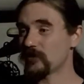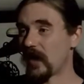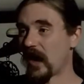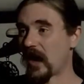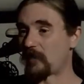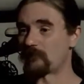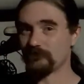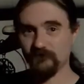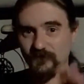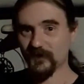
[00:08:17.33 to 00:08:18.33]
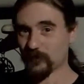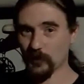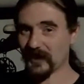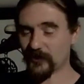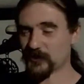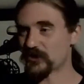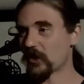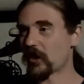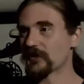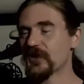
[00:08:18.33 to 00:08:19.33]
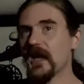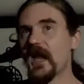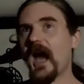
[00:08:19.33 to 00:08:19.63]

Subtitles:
of the regular skulls,